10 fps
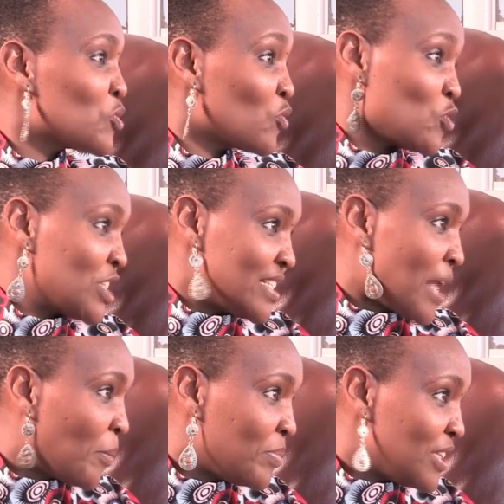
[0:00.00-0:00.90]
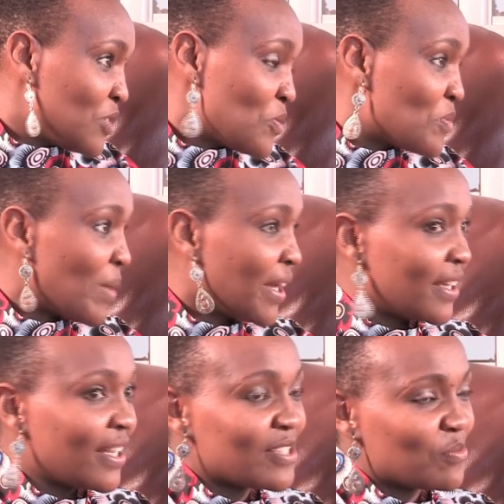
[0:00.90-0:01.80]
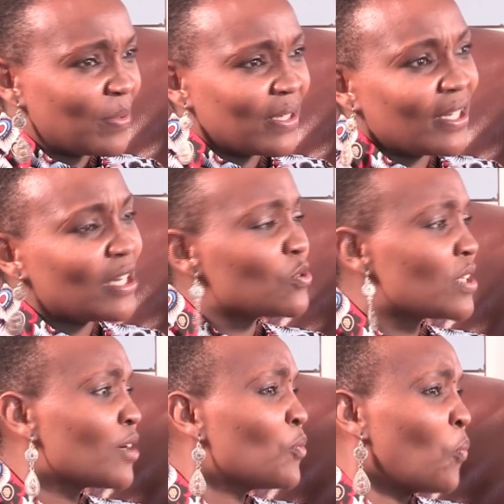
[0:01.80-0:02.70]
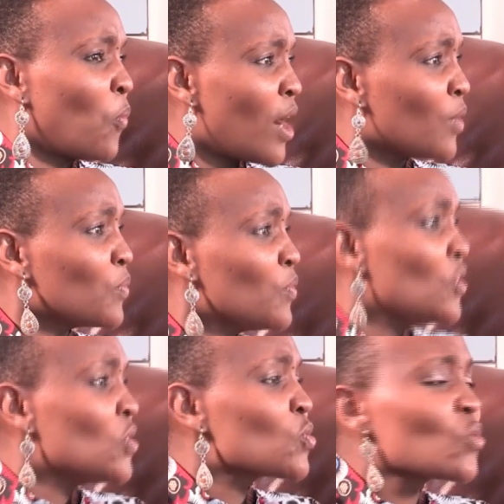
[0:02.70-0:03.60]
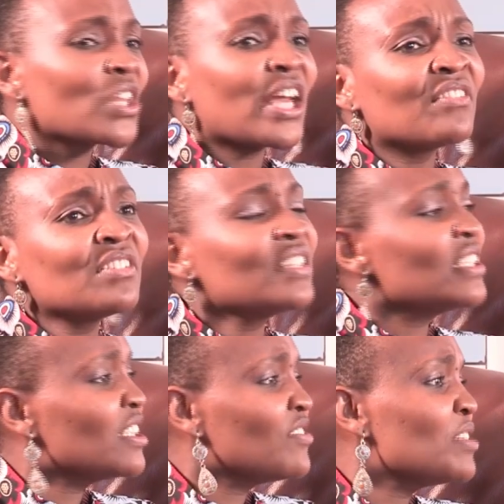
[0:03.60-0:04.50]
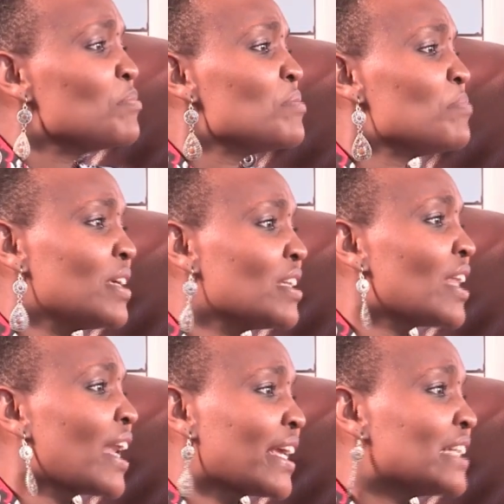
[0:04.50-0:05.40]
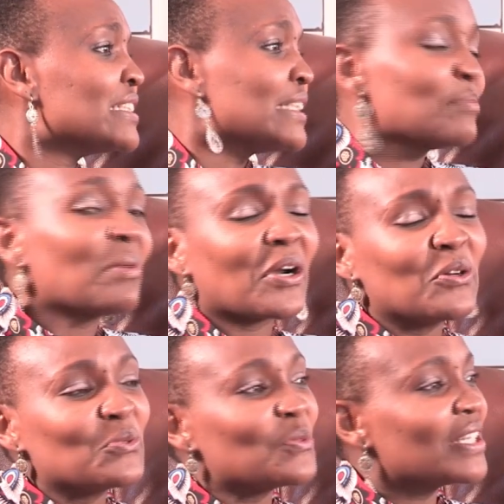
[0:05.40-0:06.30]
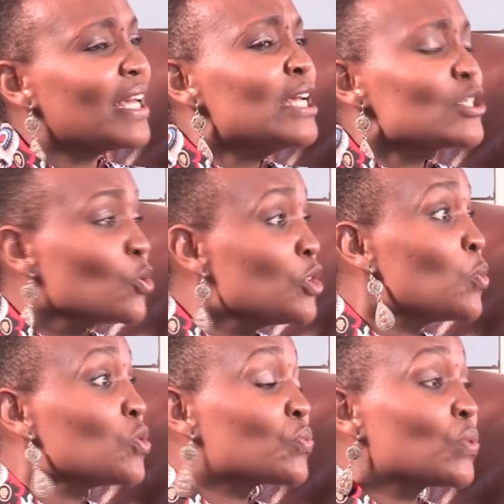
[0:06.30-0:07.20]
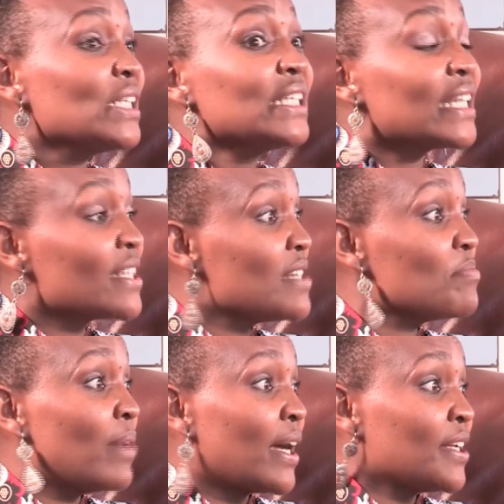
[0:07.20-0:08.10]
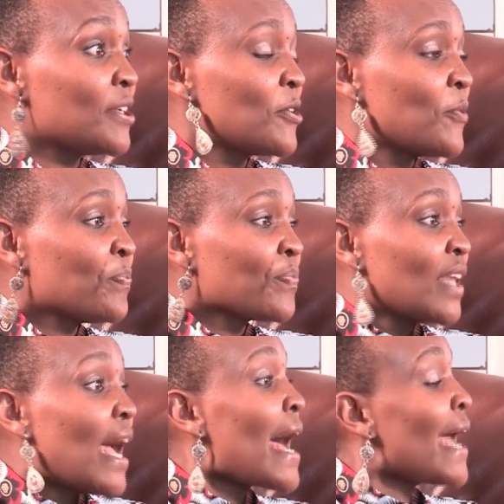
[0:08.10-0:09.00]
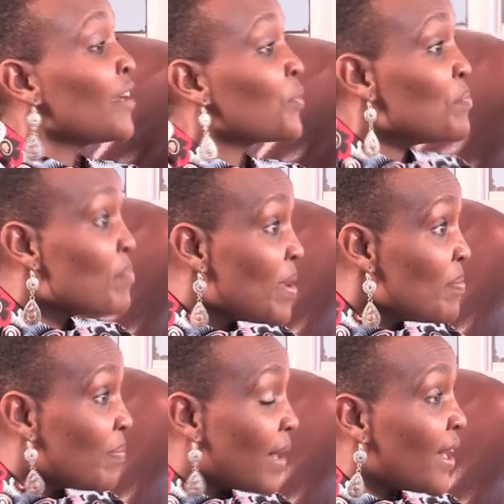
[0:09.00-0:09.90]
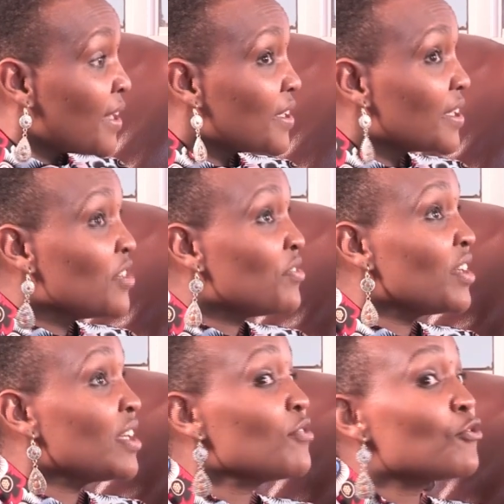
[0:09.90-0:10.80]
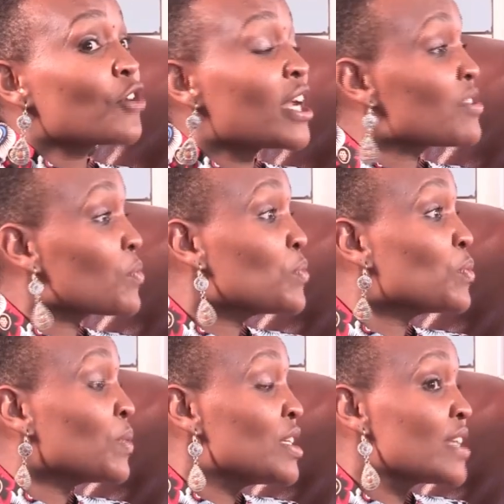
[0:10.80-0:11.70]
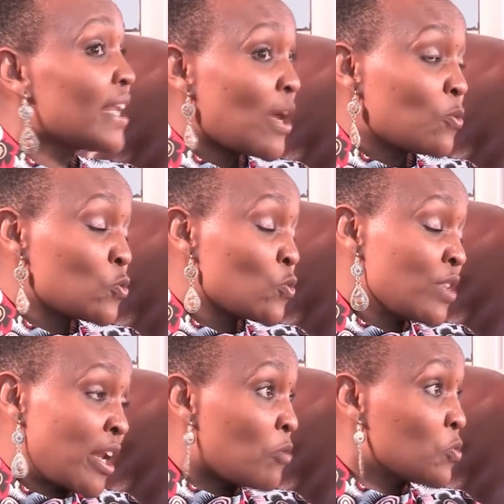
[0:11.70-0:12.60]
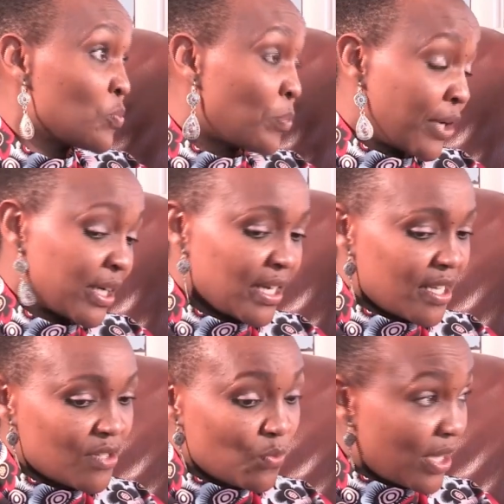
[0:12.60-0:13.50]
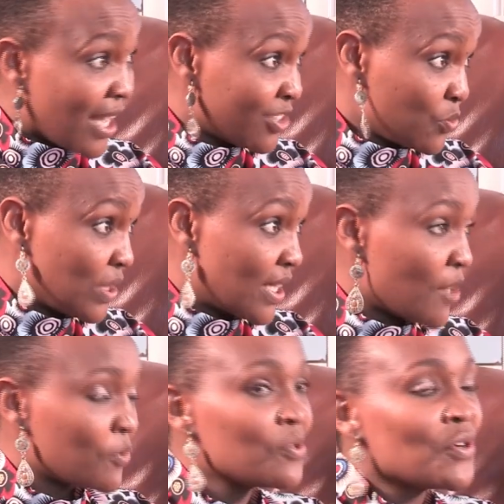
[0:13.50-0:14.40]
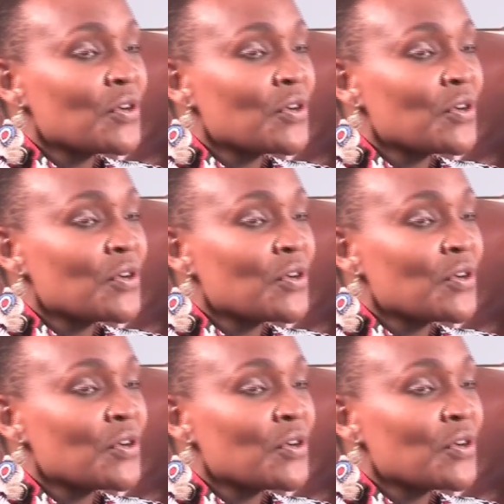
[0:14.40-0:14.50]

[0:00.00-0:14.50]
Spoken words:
of what is happening with my husband. And I was like, wow. So they have even given me men that I can sleep around with. So it was really getting bad. I remember even for us when we went and I was told that I was pregnant with Ashwin now.